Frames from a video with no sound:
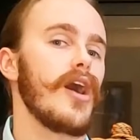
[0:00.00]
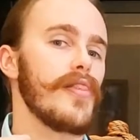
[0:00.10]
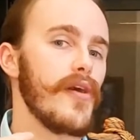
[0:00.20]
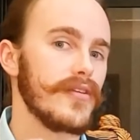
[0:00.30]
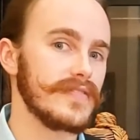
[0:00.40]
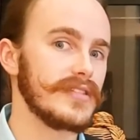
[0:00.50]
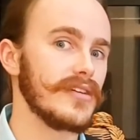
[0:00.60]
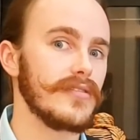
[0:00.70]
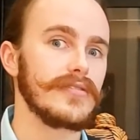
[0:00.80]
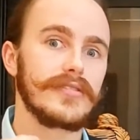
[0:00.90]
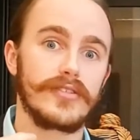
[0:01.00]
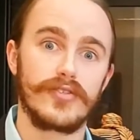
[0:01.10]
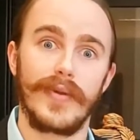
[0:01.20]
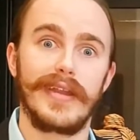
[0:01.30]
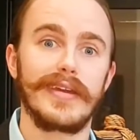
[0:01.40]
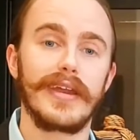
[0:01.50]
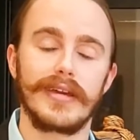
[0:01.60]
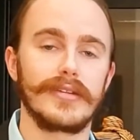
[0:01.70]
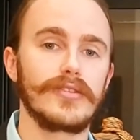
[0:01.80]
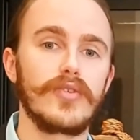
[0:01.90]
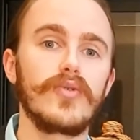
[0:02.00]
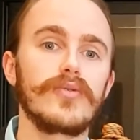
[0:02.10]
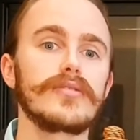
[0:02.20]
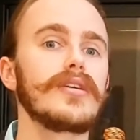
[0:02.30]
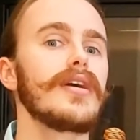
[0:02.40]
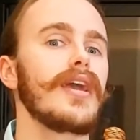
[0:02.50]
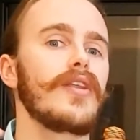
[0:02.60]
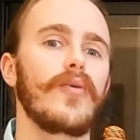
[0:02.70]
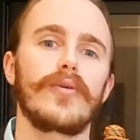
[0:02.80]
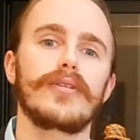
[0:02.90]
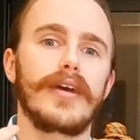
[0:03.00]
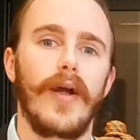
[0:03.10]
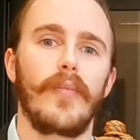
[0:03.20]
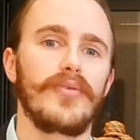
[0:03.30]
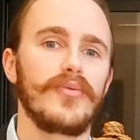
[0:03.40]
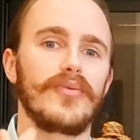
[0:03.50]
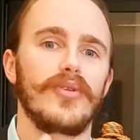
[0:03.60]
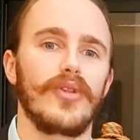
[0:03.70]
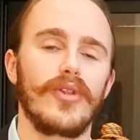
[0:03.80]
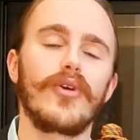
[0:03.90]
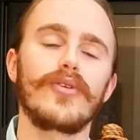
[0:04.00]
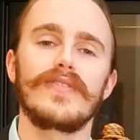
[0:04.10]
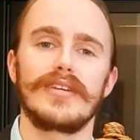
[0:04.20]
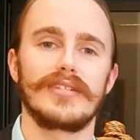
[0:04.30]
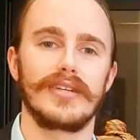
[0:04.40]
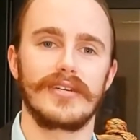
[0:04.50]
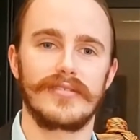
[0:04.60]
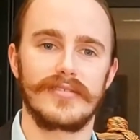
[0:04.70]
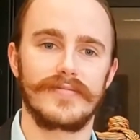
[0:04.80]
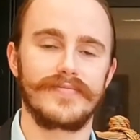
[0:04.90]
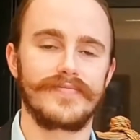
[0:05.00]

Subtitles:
a lot of skills, training, and tools in order to help you learn these things.